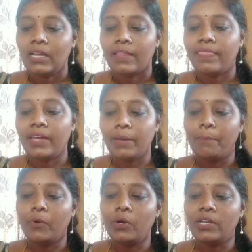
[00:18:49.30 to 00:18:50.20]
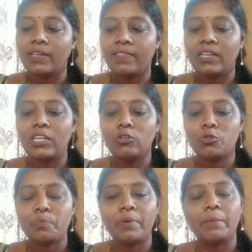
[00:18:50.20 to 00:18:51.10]
The report in the
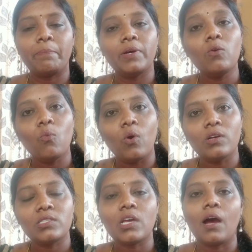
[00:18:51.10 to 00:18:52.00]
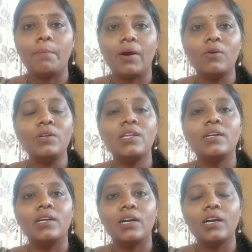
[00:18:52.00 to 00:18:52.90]
newspaper was about
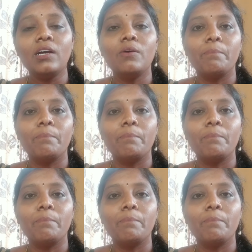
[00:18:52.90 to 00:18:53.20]
a